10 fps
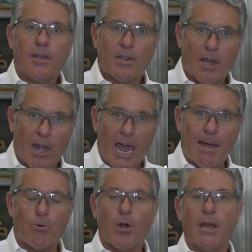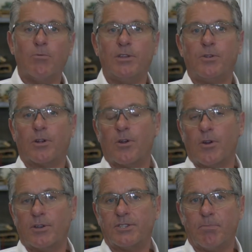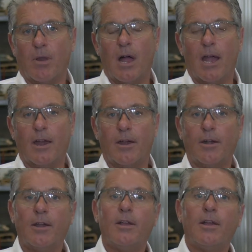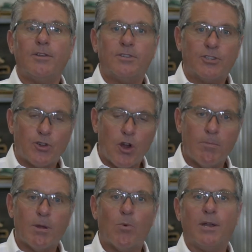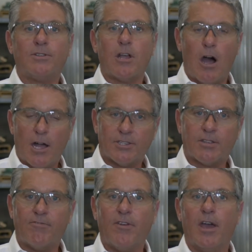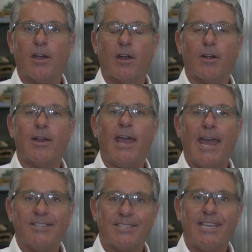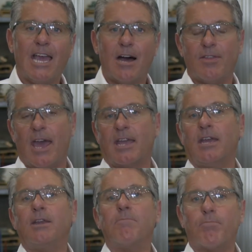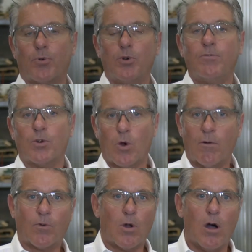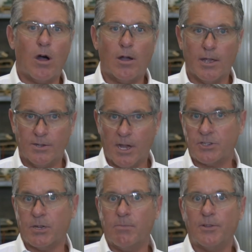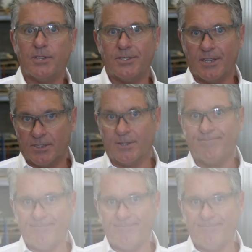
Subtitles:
Collaborate with your current supplier, determine what caused the failure, and see how that can improve your overall induction melting system.